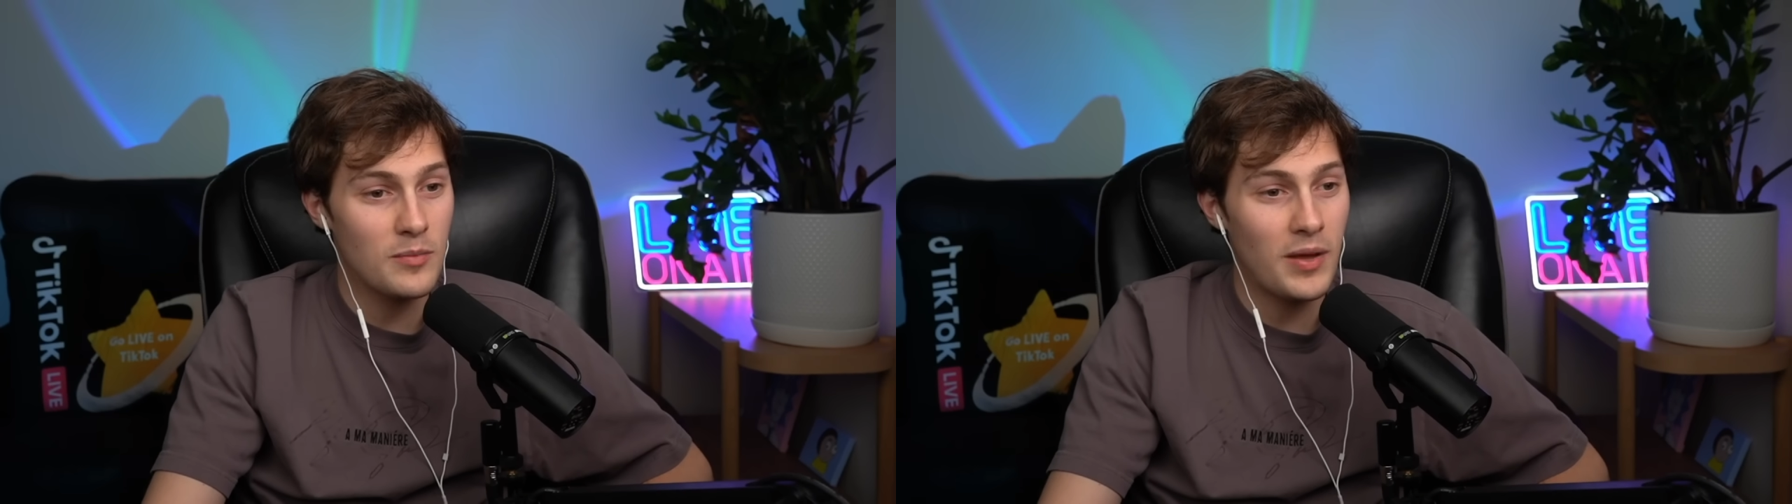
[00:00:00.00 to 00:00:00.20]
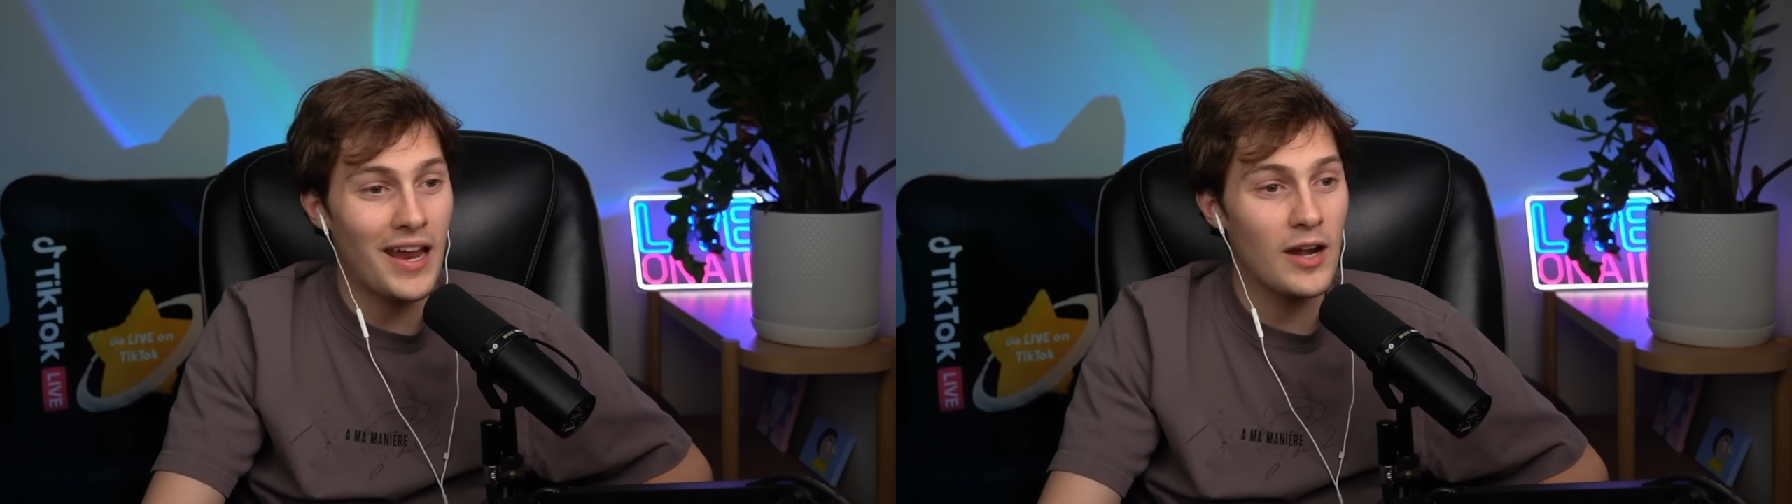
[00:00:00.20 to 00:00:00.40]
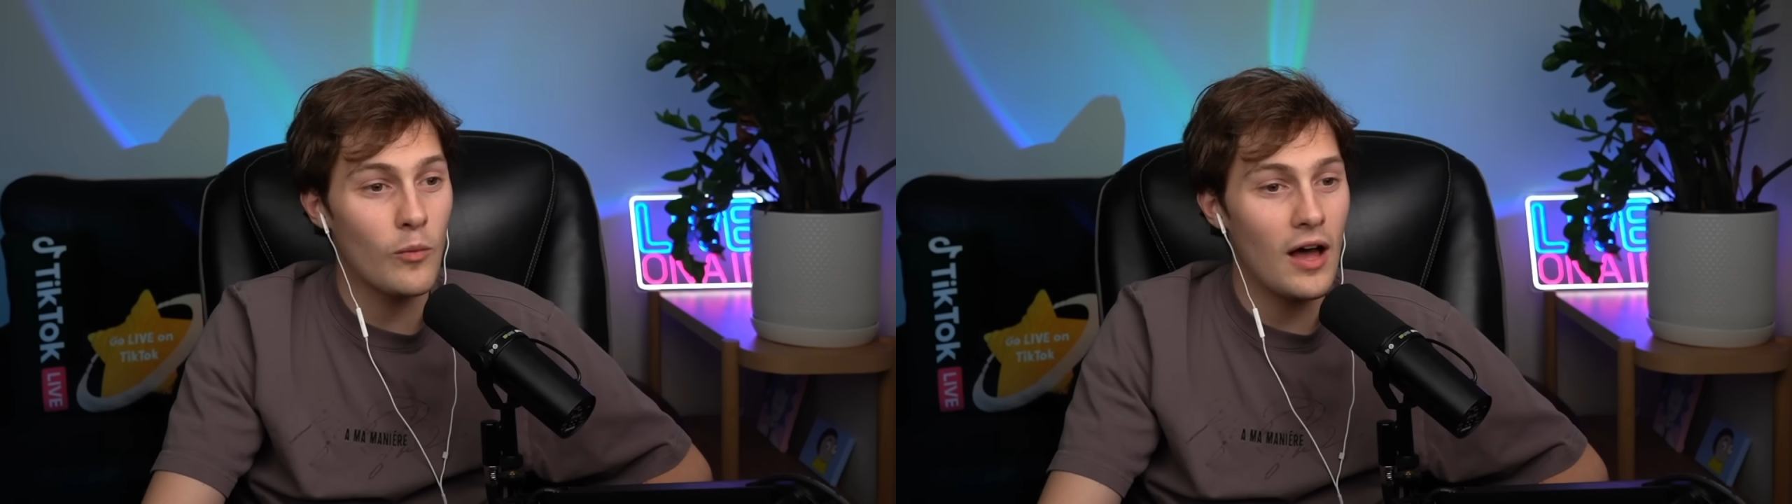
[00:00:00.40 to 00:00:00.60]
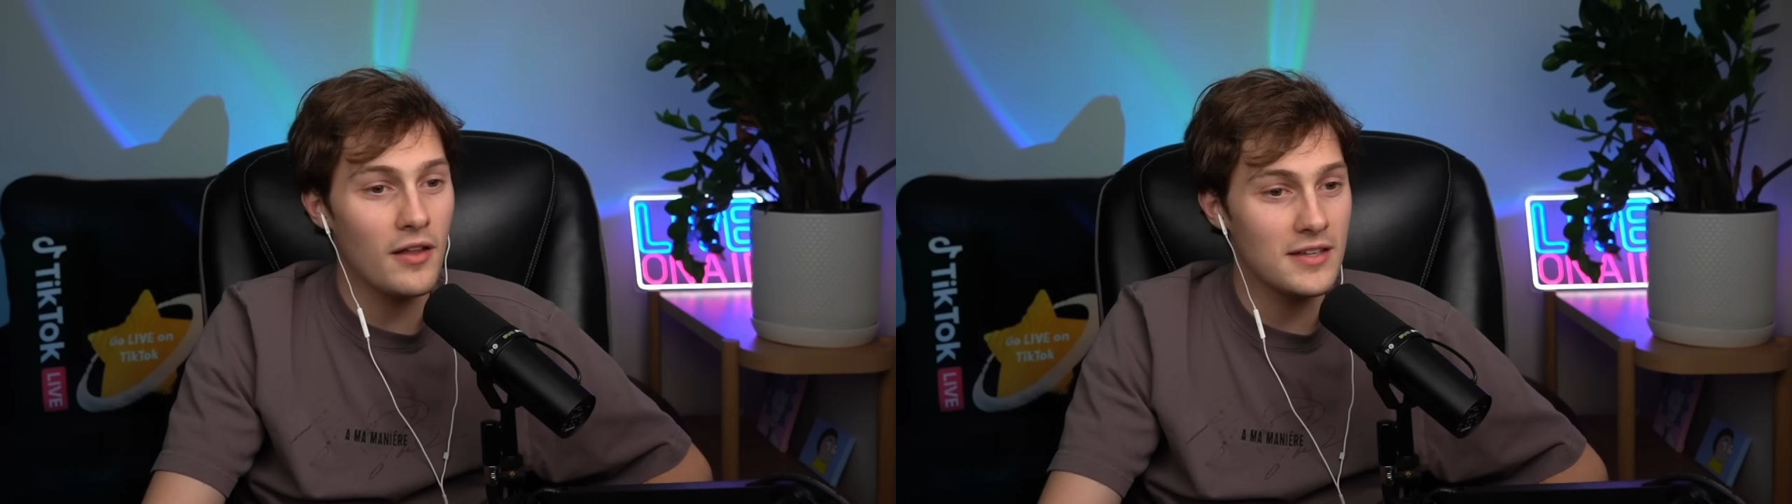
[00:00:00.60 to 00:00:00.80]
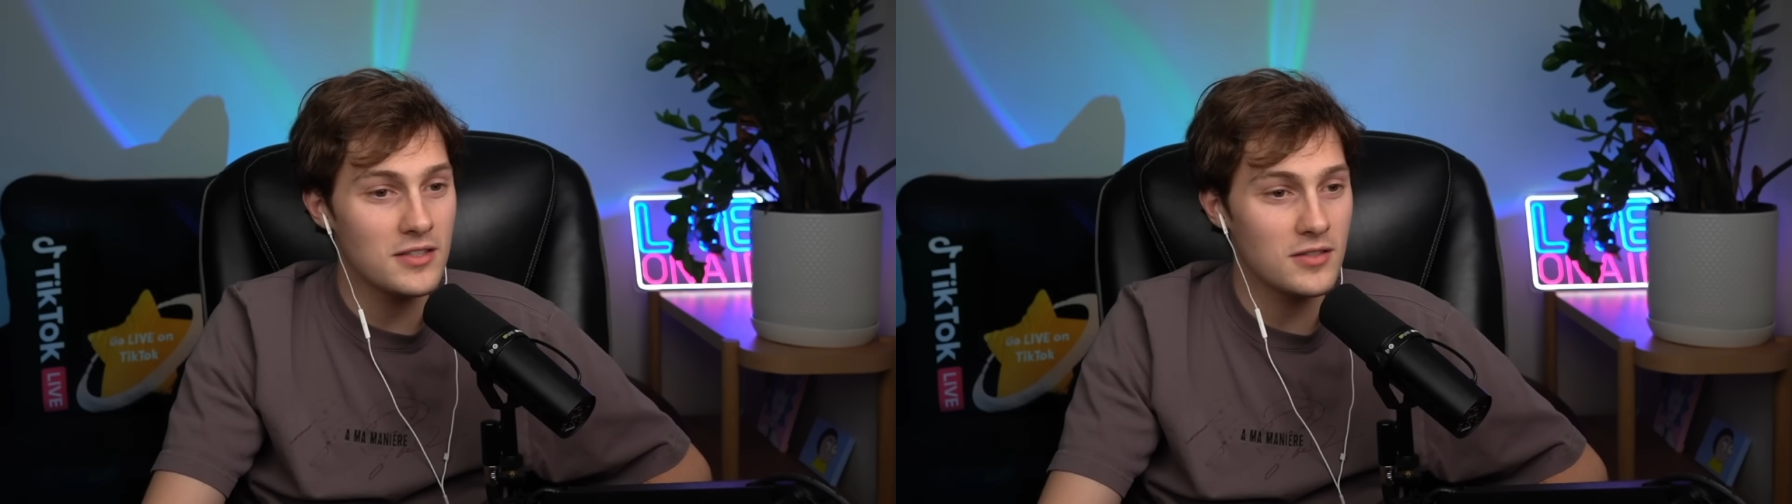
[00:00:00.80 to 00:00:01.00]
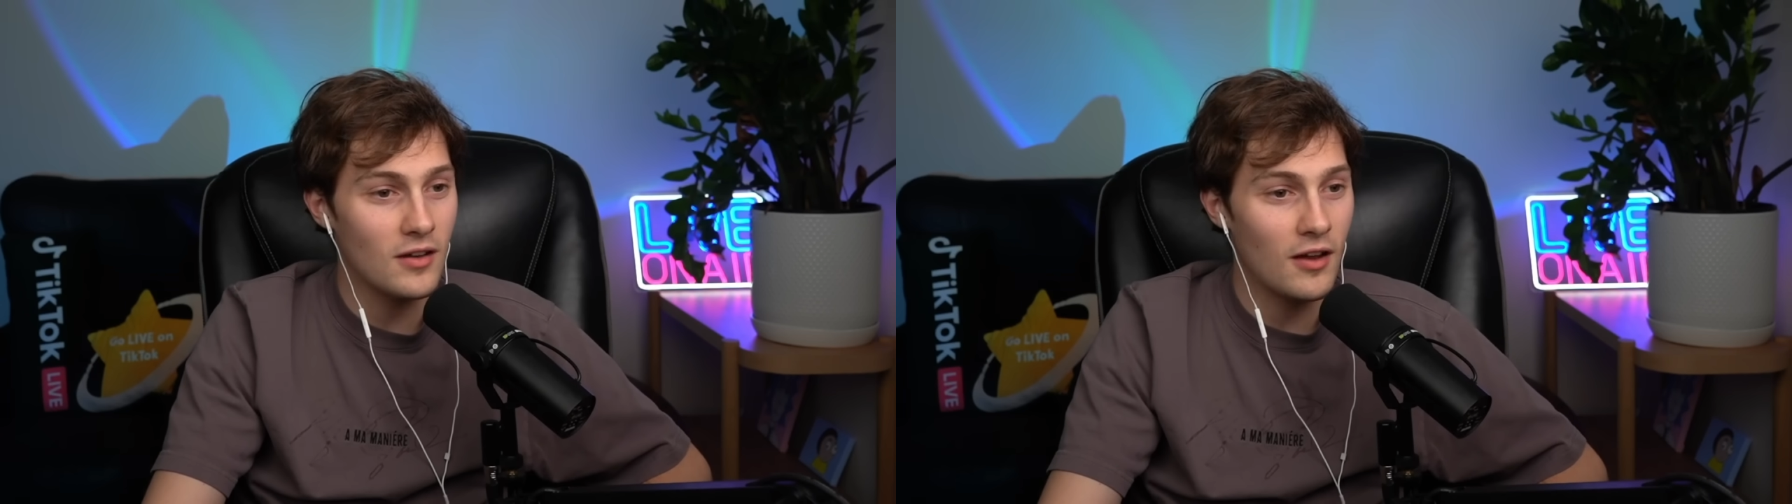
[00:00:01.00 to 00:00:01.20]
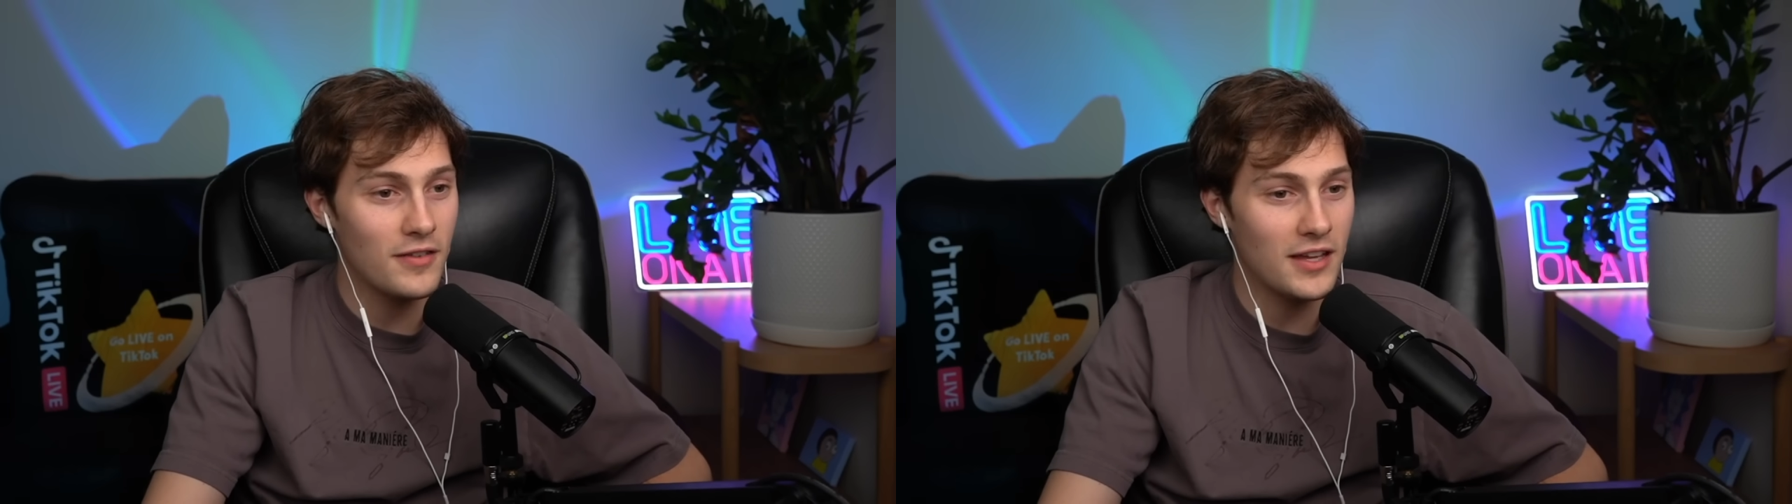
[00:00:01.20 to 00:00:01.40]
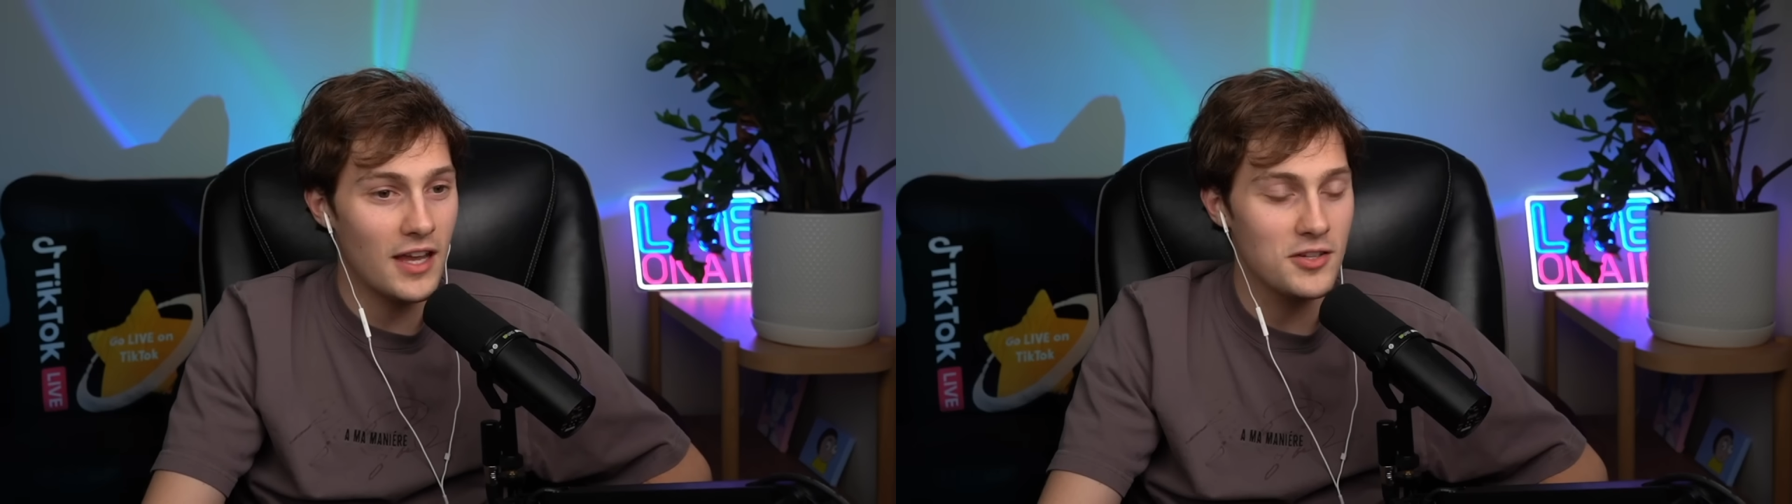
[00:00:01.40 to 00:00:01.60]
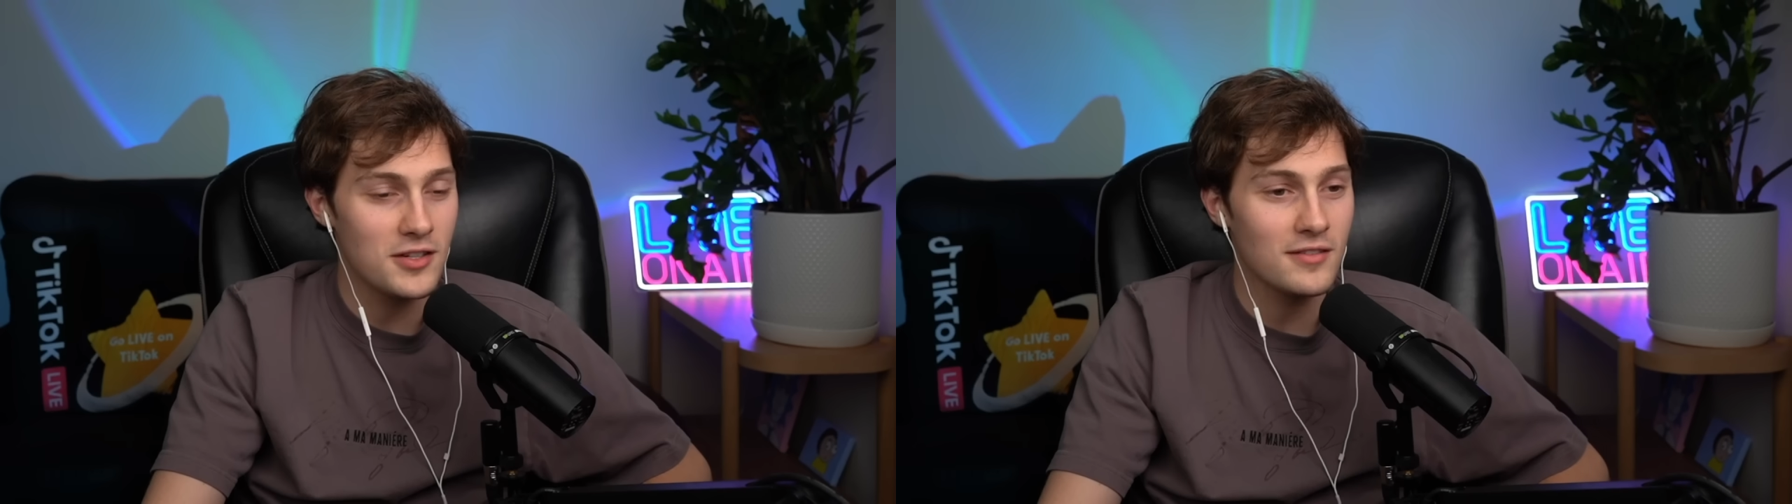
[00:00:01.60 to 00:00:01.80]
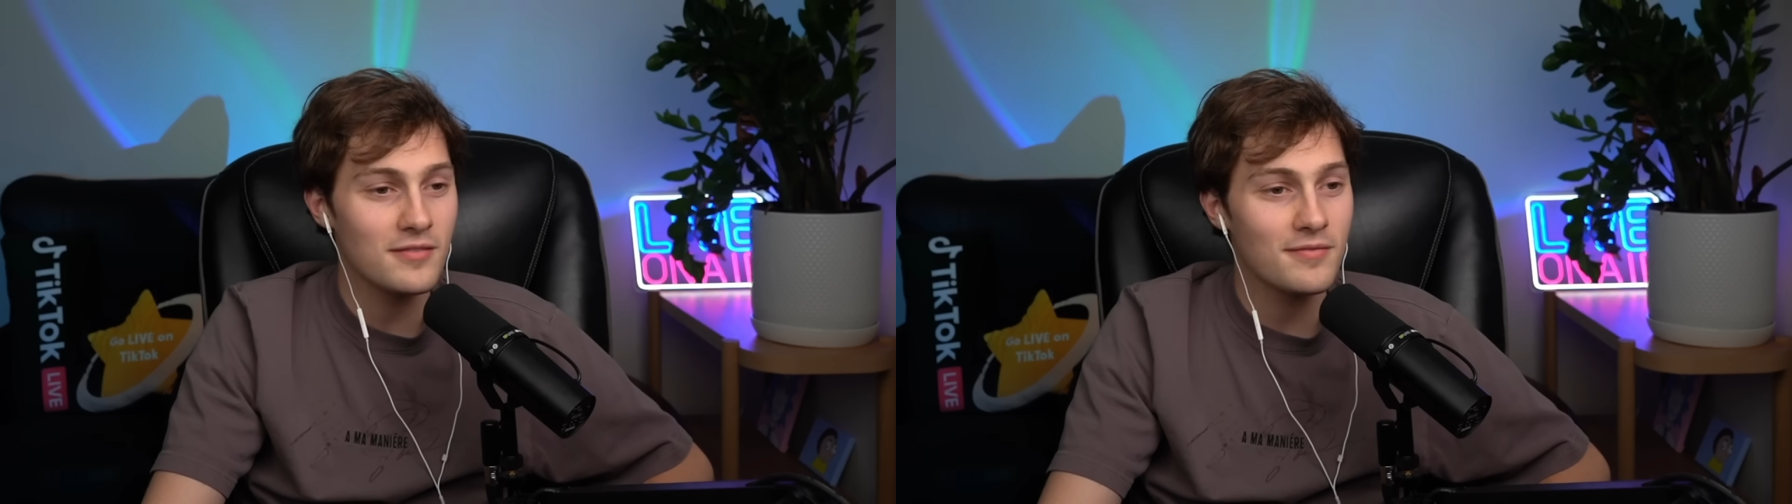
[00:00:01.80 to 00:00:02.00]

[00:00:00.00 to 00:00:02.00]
paid while he's on vacation